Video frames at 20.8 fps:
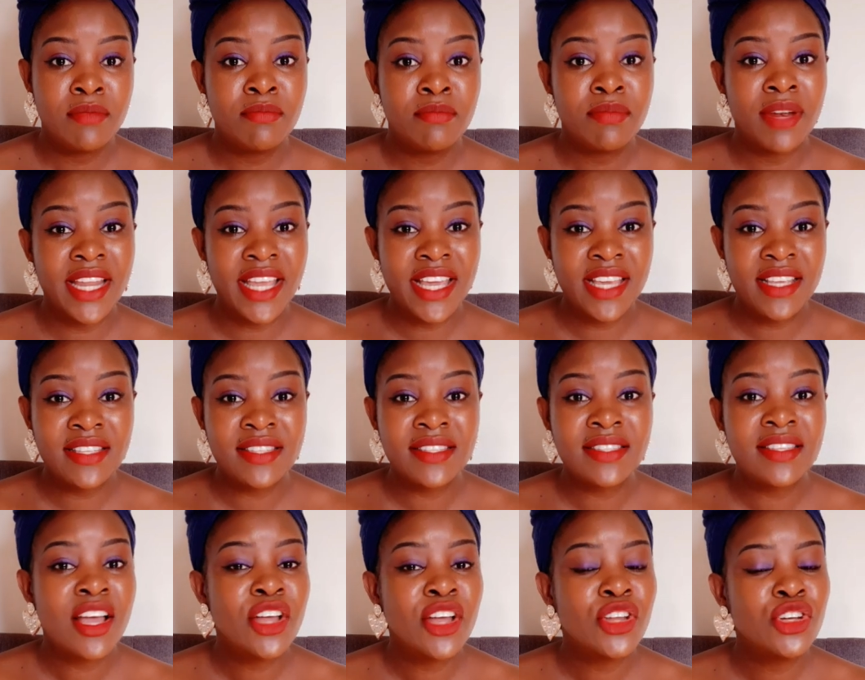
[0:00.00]

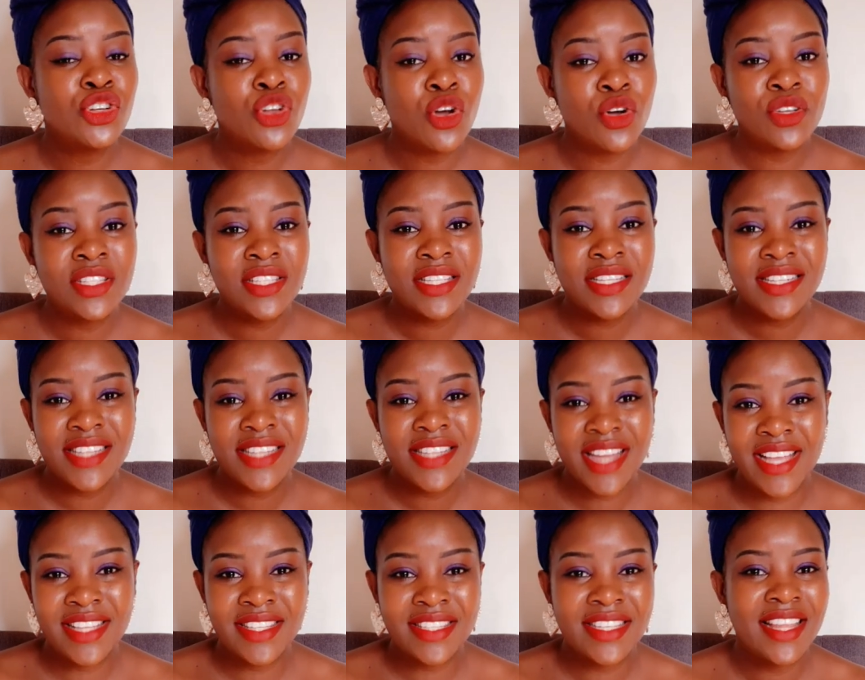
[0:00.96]
Please don't
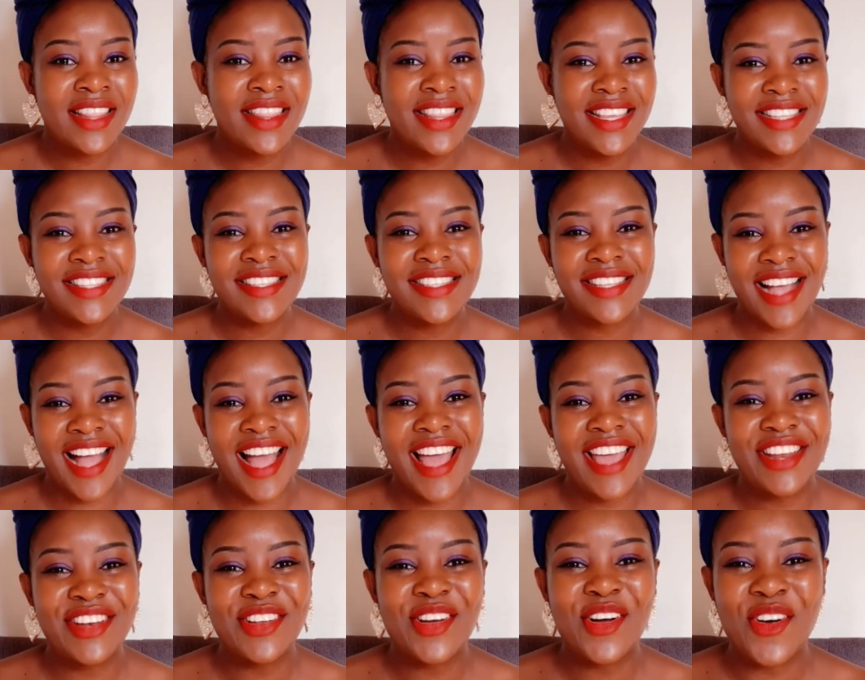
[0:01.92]
date this
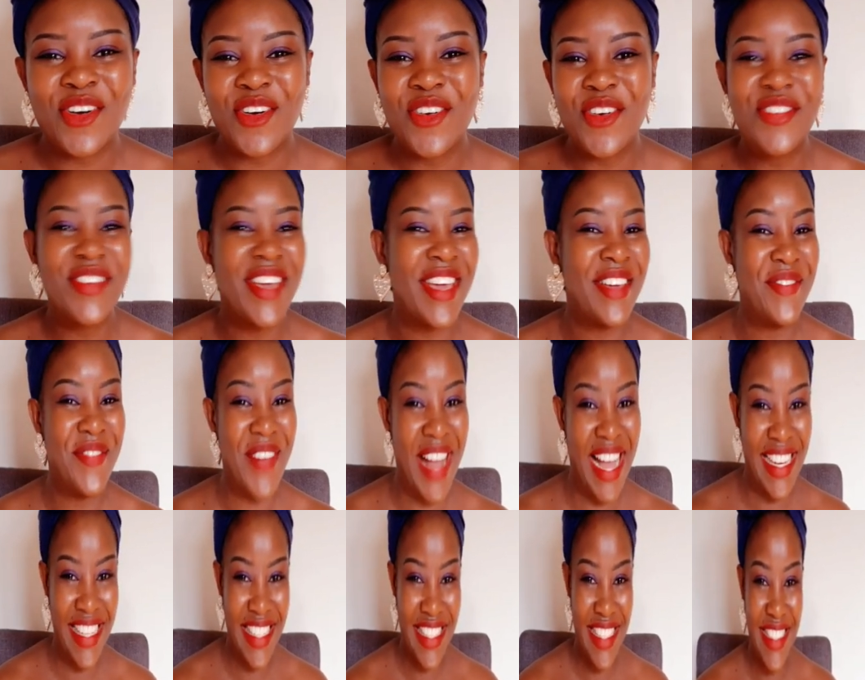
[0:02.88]
kind of a
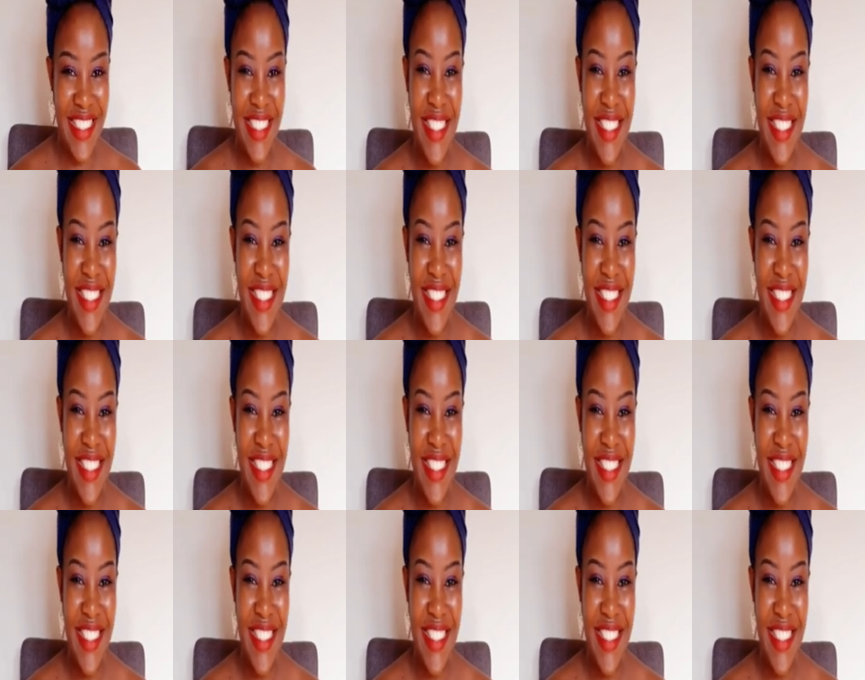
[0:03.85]
man.